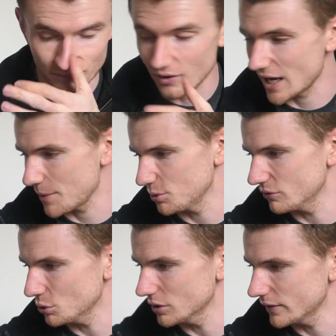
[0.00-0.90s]
I'm very happy
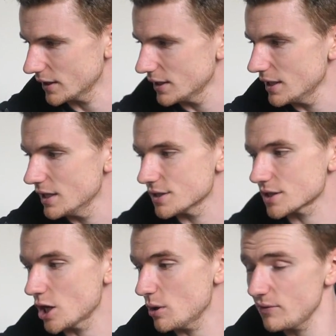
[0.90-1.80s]
with all of it.
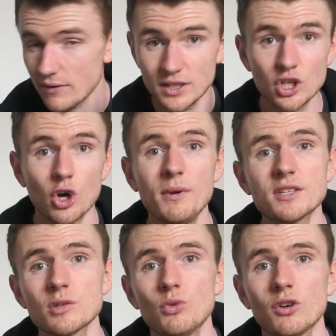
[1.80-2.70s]
So if you have any
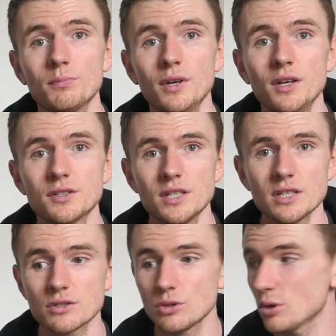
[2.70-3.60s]
comments on what I've
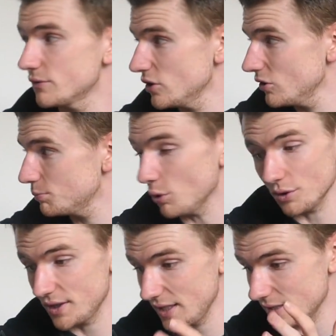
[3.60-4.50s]
purchased, or if you've
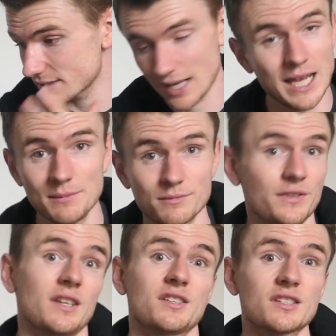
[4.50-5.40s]
bought the same
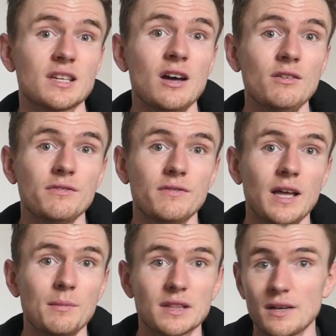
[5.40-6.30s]
things yourself,
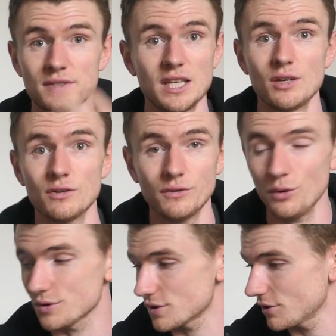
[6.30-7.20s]
I'd love to hear your
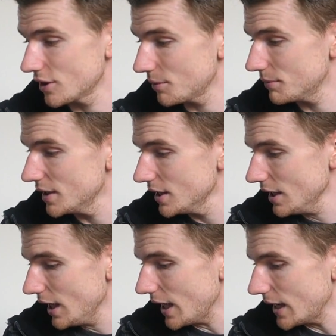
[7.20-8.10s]
thoughts on them.
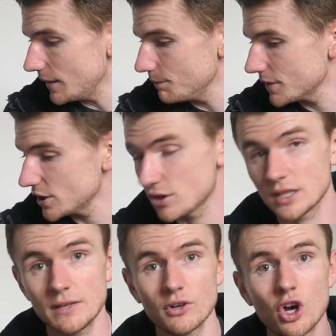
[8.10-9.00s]
You
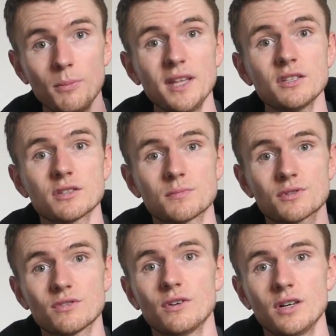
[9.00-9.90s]
can leave a comment,
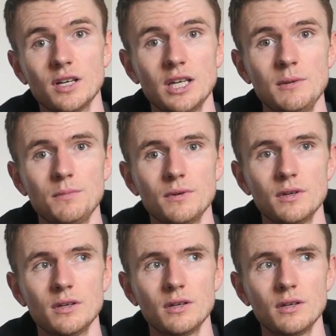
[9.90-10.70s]
subscribe,